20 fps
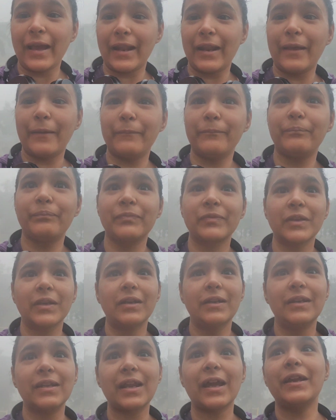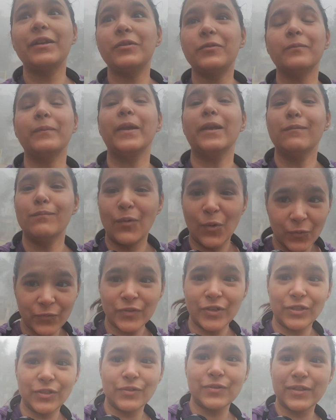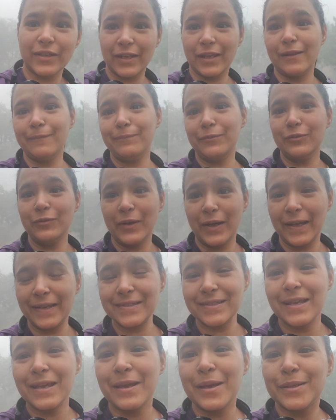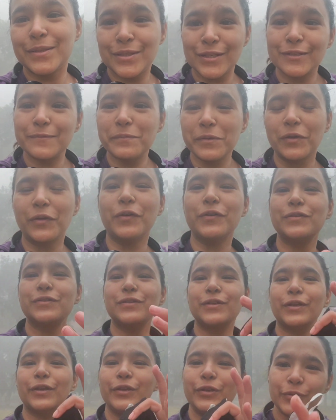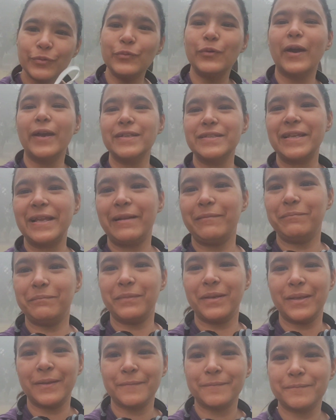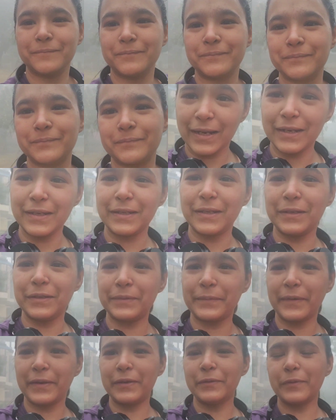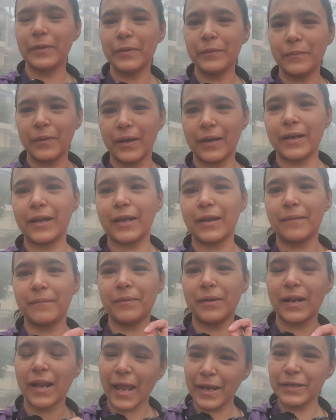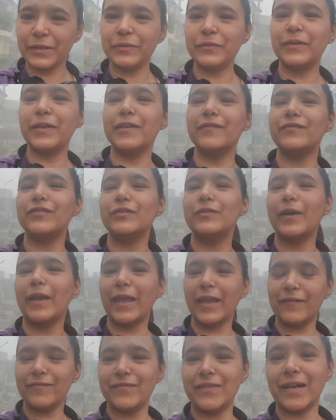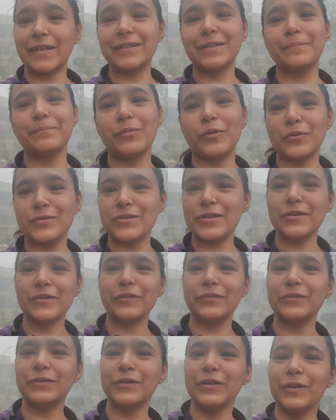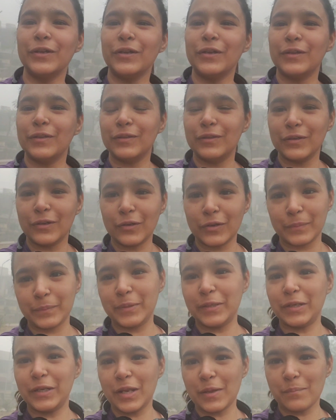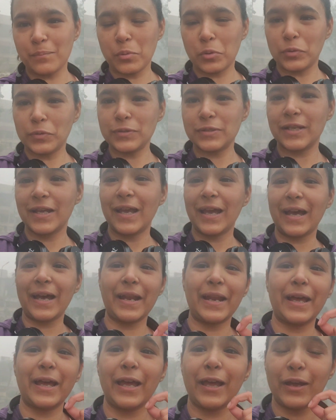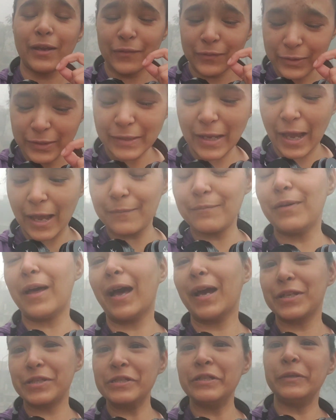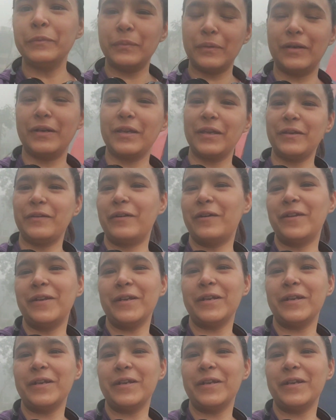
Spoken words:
and I'm trying to make more videos and help you guys just because you guys help. And in 2021 I'm trying to give you a gift that I posted on the community post, and I am actually working